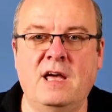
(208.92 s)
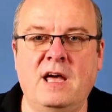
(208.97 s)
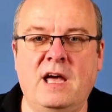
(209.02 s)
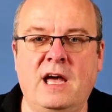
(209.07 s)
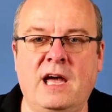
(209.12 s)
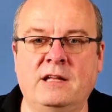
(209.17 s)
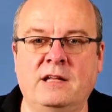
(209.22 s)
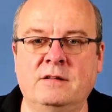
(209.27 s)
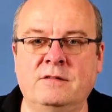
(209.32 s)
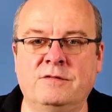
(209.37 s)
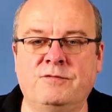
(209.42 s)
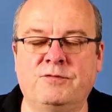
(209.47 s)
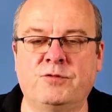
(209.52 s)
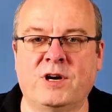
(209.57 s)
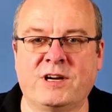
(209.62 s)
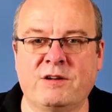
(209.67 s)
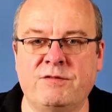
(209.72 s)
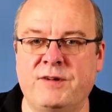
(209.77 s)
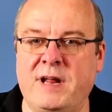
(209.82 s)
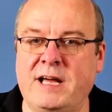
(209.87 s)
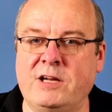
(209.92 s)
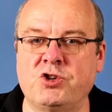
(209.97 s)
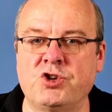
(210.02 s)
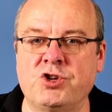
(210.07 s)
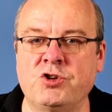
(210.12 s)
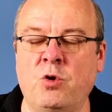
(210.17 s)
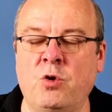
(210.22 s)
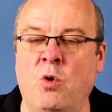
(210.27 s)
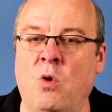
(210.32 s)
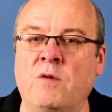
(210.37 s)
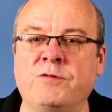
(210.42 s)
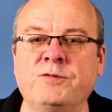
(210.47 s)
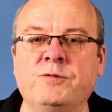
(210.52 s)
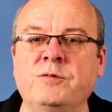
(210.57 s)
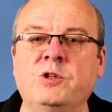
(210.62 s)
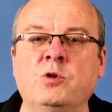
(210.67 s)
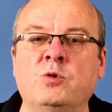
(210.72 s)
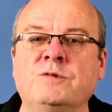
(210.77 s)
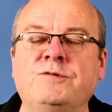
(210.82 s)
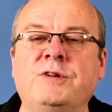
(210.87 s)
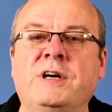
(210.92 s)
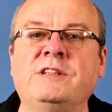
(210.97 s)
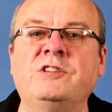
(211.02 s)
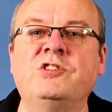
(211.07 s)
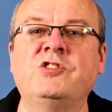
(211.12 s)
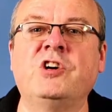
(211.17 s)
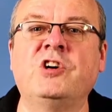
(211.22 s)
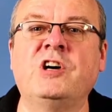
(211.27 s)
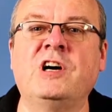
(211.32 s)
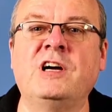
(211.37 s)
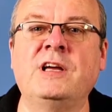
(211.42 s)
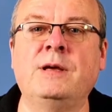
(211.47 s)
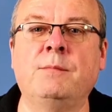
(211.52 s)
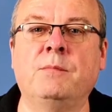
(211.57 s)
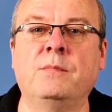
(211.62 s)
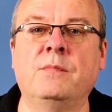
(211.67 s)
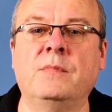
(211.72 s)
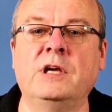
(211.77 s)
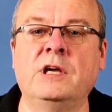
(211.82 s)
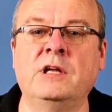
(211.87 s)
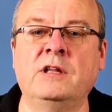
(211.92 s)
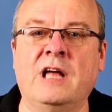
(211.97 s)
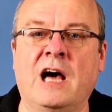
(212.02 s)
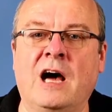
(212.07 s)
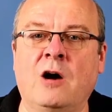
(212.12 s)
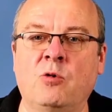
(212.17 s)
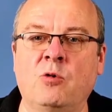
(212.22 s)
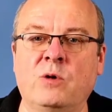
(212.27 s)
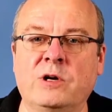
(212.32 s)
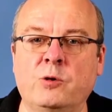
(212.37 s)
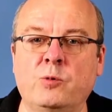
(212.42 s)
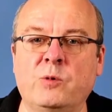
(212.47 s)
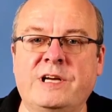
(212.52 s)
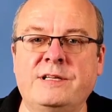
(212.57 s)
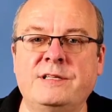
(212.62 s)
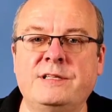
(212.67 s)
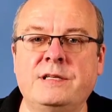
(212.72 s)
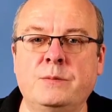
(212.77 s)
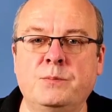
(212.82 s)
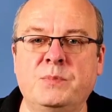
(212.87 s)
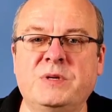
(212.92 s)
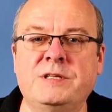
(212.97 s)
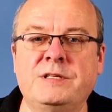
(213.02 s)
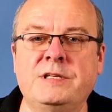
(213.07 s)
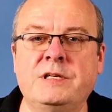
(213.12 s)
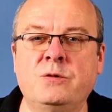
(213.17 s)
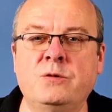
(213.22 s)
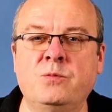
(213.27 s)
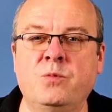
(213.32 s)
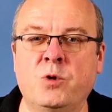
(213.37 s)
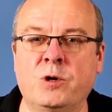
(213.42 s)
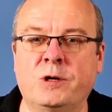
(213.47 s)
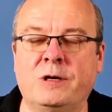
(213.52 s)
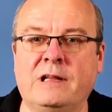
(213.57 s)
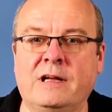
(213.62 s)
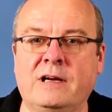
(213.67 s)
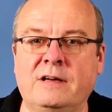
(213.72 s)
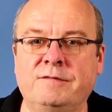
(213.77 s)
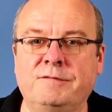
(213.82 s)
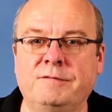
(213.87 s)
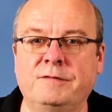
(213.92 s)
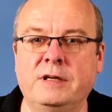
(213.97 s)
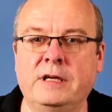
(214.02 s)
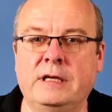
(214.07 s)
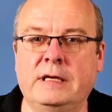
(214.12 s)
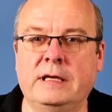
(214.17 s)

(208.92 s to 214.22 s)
And for reflection, often we don't find time in our crazy, busy work life.